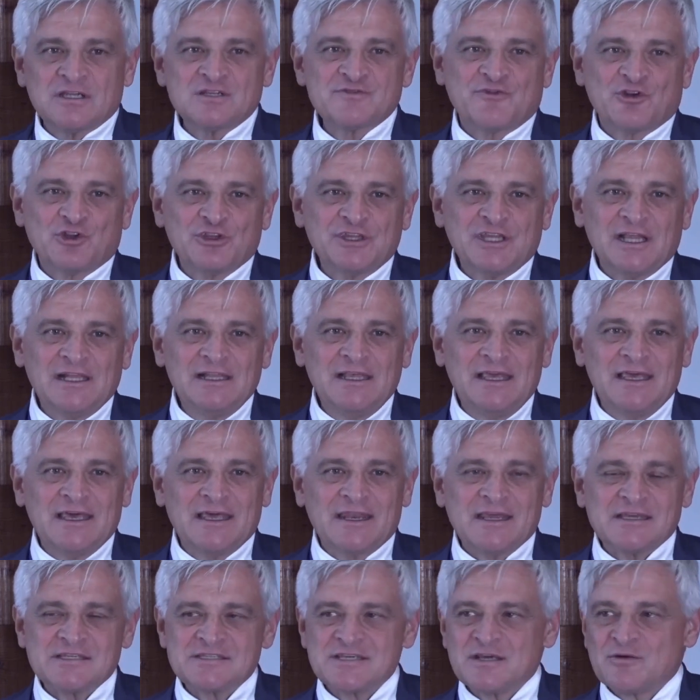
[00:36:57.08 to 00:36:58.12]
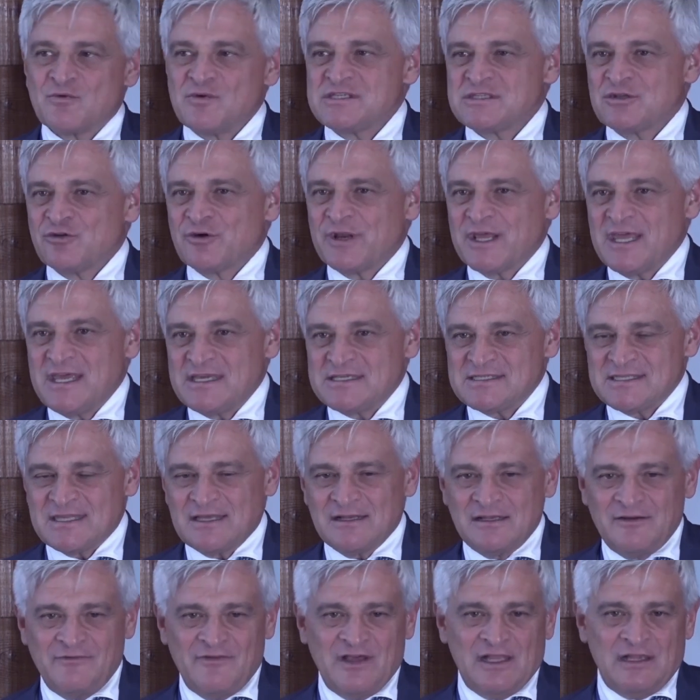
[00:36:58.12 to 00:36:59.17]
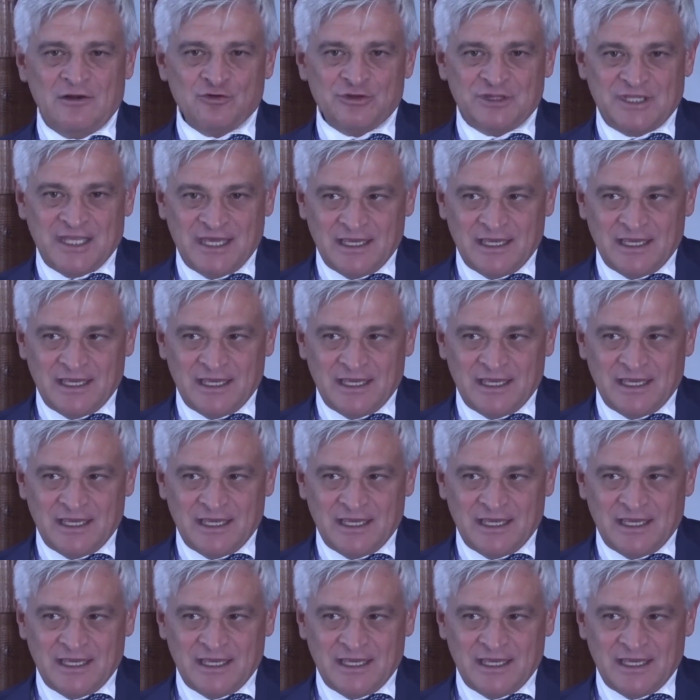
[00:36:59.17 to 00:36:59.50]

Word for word: to have citizens